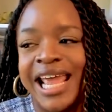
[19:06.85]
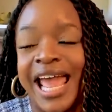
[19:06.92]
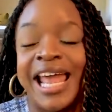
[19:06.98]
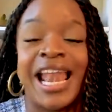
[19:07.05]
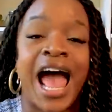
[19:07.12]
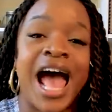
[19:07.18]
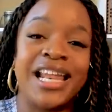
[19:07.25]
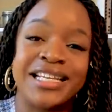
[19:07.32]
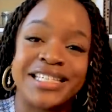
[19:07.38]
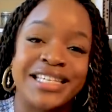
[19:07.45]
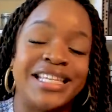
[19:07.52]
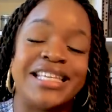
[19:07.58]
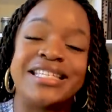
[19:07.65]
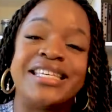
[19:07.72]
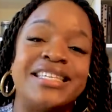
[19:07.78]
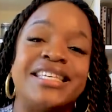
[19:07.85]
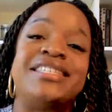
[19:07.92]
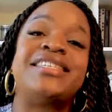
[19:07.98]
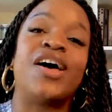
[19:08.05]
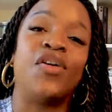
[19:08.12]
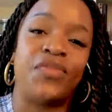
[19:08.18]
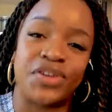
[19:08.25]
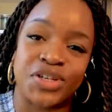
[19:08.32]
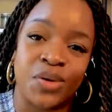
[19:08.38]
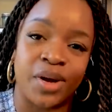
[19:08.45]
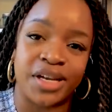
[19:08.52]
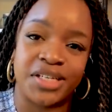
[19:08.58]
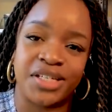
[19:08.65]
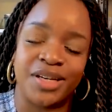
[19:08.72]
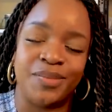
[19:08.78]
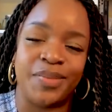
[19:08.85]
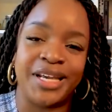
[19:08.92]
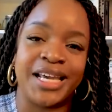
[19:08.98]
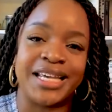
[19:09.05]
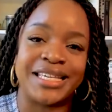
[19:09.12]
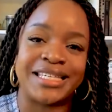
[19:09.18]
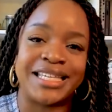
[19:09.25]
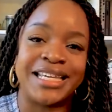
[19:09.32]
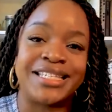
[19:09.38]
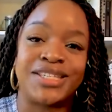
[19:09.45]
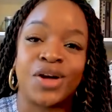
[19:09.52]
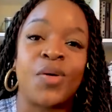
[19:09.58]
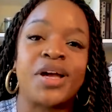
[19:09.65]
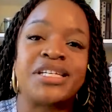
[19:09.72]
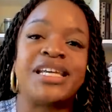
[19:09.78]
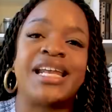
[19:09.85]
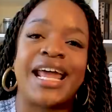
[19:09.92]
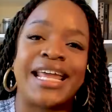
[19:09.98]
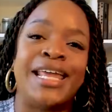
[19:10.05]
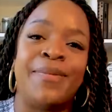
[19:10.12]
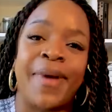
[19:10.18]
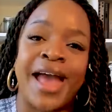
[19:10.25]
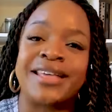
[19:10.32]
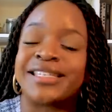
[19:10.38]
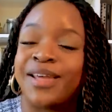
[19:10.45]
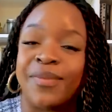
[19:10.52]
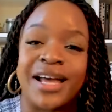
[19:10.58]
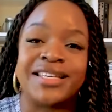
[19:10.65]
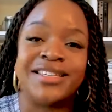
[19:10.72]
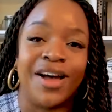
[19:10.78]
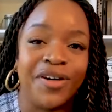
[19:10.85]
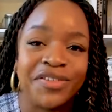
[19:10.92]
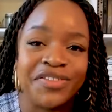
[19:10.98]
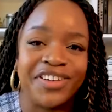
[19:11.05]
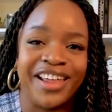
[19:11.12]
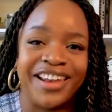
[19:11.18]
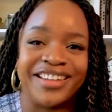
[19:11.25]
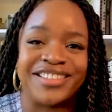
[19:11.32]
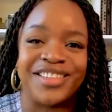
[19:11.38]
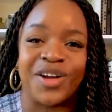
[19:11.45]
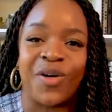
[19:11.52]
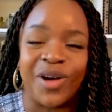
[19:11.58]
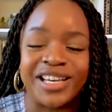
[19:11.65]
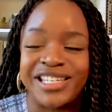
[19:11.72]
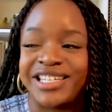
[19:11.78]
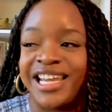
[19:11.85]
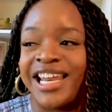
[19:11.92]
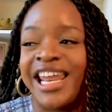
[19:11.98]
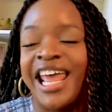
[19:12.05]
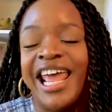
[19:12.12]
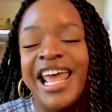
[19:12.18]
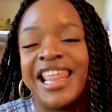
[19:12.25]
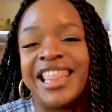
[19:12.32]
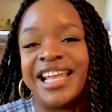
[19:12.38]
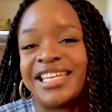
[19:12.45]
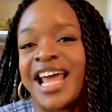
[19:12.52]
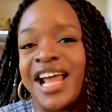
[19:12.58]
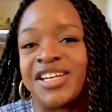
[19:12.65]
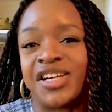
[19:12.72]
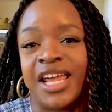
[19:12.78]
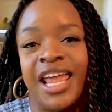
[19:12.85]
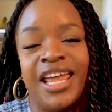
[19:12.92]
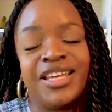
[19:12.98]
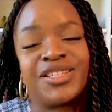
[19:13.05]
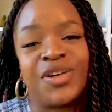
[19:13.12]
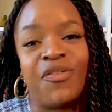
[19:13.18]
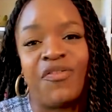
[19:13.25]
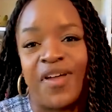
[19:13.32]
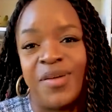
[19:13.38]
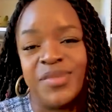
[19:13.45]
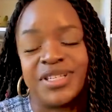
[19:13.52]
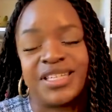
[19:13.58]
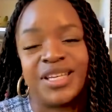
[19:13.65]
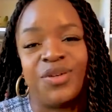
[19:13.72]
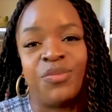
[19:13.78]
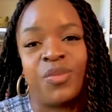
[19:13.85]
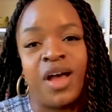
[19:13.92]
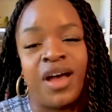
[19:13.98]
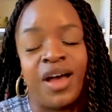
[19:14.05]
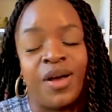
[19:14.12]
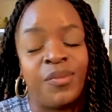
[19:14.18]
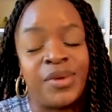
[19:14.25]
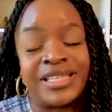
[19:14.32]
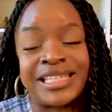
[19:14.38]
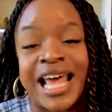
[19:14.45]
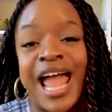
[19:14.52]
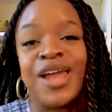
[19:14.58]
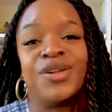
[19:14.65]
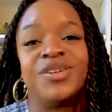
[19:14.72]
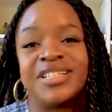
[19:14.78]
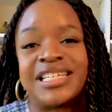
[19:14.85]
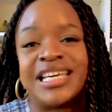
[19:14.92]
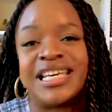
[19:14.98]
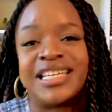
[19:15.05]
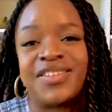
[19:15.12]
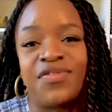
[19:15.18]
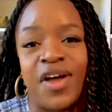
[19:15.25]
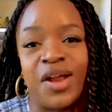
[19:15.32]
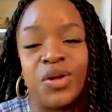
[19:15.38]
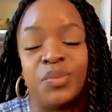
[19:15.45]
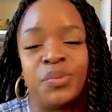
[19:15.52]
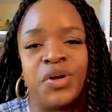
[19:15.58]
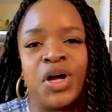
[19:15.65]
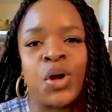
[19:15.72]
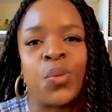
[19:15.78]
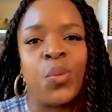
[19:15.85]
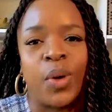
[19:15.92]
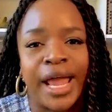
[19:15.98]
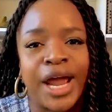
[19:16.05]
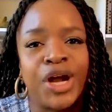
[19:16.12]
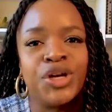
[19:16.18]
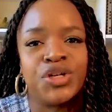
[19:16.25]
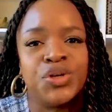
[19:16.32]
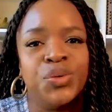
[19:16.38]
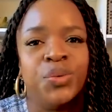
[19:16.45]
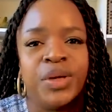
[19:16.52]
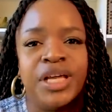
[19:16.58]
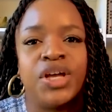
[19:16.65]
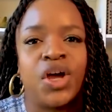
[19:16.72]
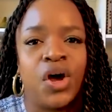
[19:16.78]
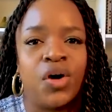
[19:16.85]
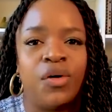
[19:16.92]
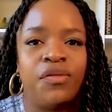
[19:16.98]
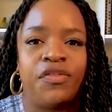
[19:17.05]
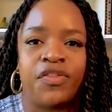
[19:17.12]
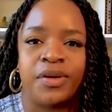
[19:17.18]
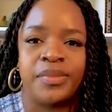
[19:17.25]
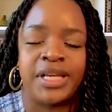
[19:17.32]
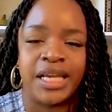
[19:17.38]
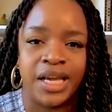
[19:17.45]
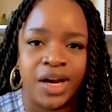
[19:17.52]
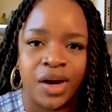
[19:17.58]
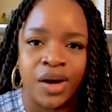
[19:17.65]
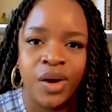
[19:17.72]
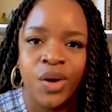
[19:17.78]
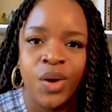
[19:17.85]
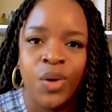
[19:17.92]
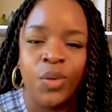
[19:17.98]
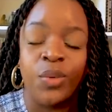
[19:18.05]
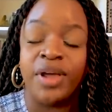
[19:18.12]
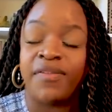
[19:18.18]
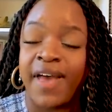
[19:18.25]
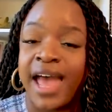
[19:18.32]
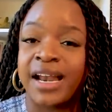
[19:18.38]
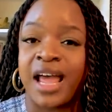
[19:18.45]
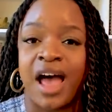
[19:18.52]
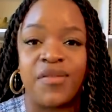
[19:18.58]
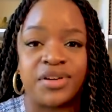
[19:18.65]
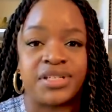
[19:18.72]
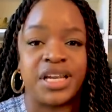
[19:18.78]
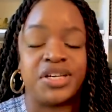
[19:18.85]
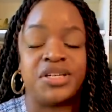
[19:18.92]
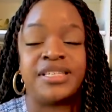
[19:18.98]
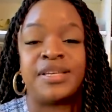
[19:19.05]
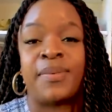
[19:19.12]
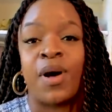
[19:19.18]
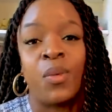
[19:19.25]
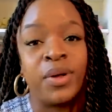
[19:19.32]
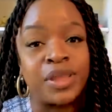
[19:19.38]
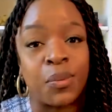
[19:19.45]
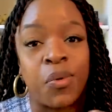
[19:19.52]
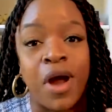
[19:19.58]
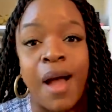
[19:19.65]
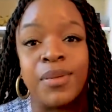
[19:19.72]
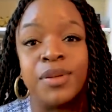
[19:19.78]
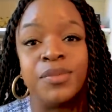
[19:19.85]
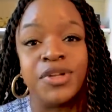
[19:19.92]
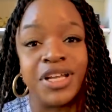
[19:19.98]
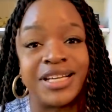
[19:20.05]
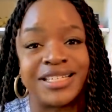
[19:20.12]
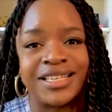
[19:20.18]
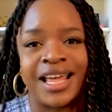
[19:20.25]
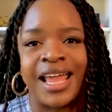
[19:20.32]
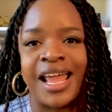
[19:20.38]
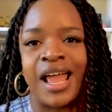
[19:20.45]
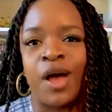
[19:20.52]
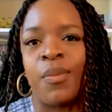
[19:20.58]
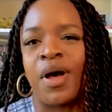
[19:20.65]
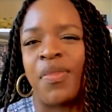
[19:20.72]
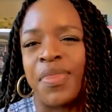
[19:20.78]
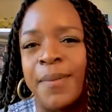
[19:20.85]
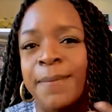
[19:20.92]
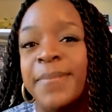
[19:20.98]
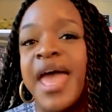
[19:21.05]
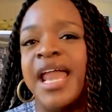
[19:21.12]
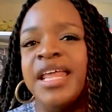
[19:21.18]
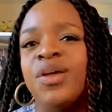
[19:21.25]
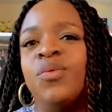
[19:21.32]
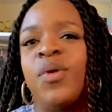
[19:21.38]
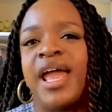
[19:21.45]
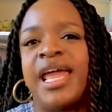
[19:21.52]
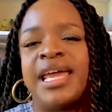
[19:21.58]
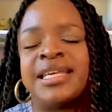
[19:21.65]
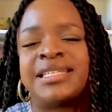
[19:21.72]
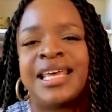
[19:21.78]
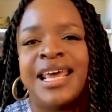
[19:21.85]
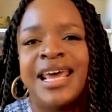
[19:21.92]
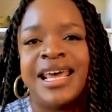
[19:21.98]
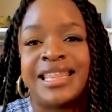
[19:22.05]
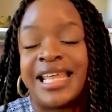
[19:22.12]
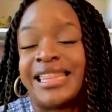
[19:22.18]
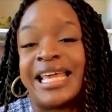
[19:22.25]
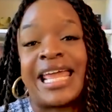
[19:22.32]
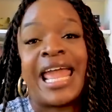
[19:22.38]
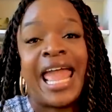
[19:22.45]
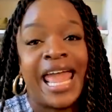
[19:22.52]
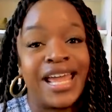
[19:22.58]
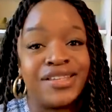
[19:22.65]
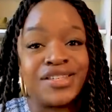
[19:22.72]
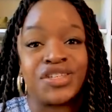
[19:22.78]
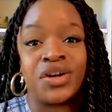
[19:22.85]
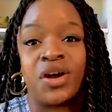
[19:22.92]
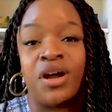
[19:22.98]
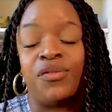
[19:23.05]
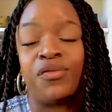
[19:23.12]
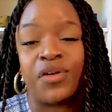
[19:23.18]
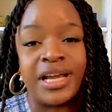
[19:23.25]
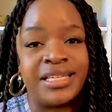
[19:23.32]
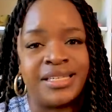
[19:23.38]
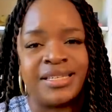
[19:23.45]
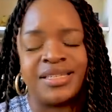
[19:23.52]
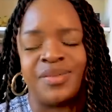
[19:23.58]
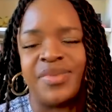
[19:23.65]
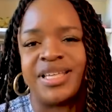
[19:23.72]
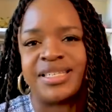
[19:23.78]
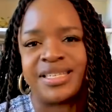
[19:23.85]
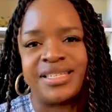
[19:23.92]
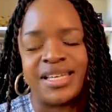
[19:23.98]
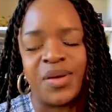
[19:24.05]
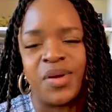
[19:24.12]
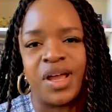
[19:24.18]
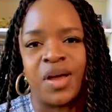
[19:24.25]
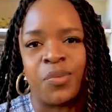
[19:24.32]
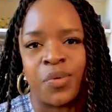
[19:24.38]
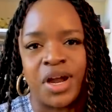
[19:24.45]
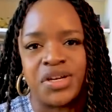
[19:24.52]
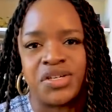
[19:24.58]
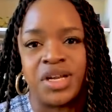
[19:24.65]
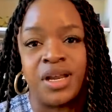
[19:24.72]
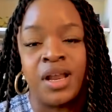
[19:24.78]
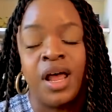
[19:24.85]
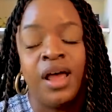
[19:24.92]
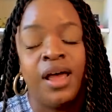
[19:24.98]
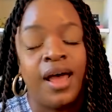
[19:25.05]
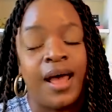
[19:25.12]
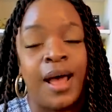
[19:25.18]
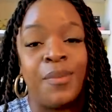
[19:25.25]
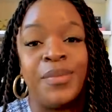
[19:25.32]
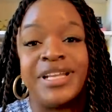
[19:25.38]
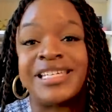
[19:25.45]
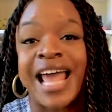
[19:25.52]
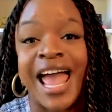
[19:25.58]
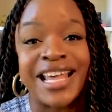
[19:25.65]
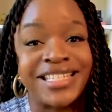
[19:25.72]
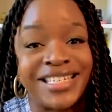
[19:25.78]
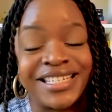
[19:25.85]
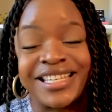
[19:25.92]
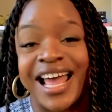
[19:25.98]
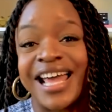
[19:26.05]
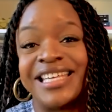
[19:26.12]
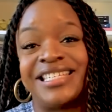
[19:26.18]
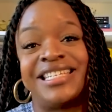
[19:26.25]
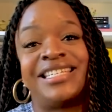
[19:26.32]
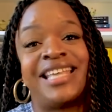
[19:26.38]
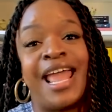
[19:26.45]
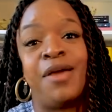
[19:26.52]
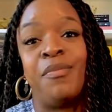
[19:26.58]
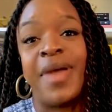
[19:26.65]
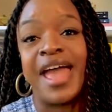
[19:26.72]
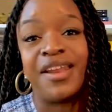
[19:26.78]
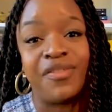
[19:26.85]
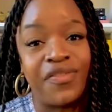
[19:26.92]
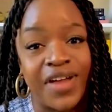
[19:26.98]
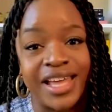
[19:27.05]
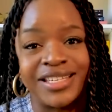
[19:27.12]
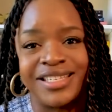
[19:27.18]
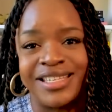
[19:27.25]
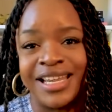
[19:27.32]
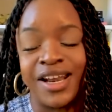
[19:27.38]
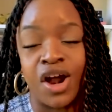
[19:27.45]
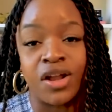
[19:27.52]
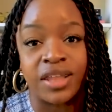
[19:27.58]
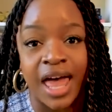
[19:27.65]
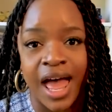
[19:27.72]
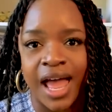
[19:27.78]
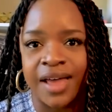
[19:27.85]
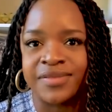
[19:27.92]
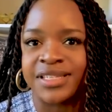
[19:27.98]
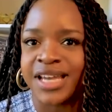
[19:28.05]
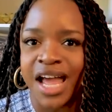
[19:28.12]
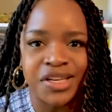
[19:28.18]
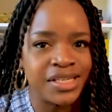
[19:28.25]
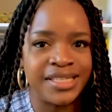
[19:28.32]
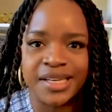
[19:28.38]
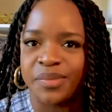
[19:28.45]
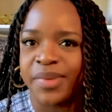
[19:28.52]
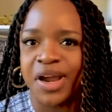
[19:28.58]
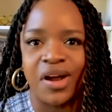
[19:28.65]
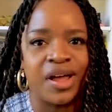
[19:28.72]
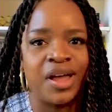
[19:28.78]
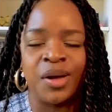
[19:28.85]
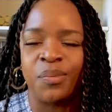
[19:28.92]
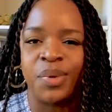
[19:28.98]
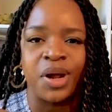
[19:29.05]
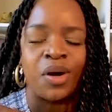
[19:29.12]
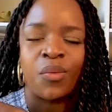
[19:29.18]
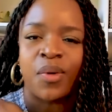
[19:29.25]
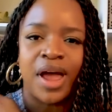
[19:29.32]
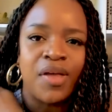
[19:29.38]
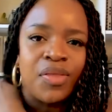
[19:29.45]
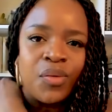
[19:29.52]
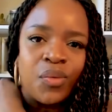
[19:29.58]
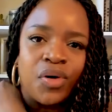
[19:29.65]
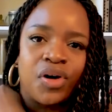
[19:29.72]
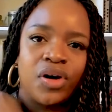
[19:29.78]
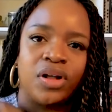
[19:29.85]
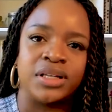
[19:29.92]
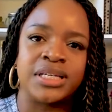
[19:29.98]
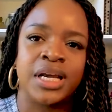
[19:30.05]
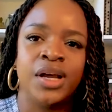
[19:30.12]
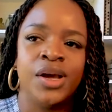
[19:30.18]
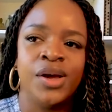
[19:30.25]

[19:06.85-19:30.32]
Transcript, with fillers: And honestly, this is a selfish question because it's the question I keep asking myself. It is the question that Doctor King so famously uh, titled his final book, Where Do We Go From Here? We've had conversations about what the problem looks like, about the many ways that the cancer of racism and systemic oppression uh, metastasizes and manifests in our lives, not just in America, but around the world.